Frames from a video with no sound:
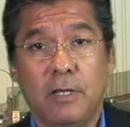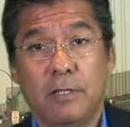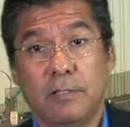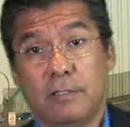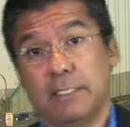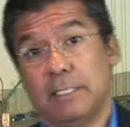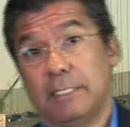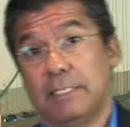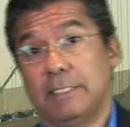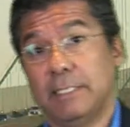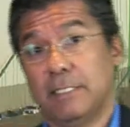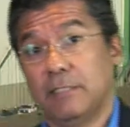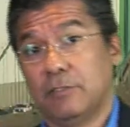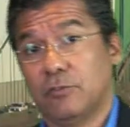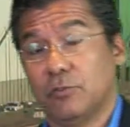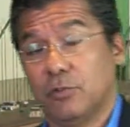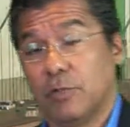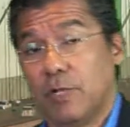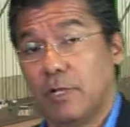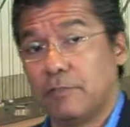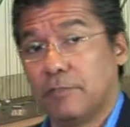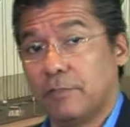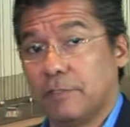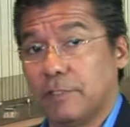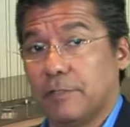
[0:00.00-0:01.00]
At least that's what
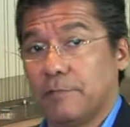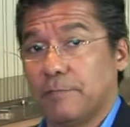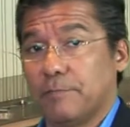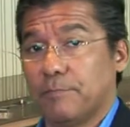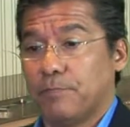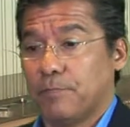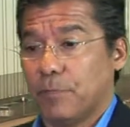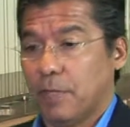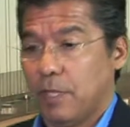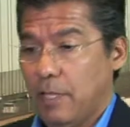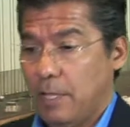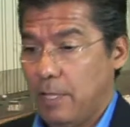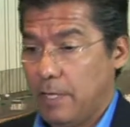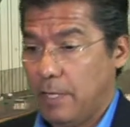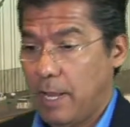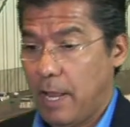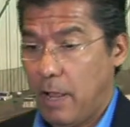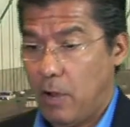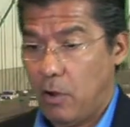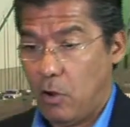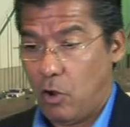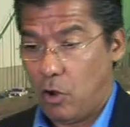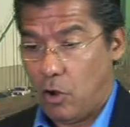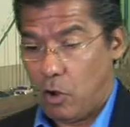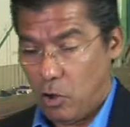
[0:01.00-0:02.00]
I've seen.
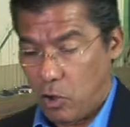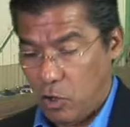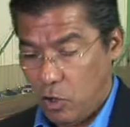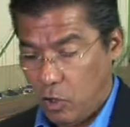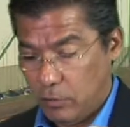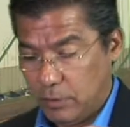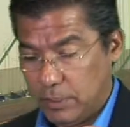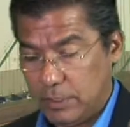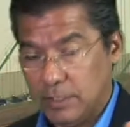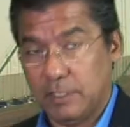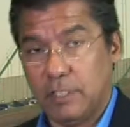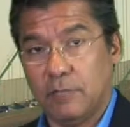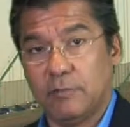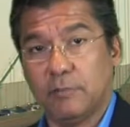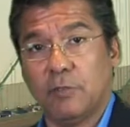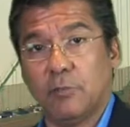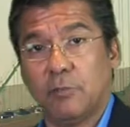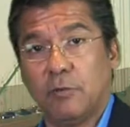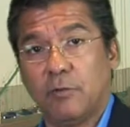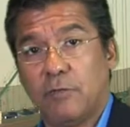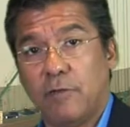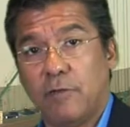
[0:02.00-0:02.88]
Now, all these steps can be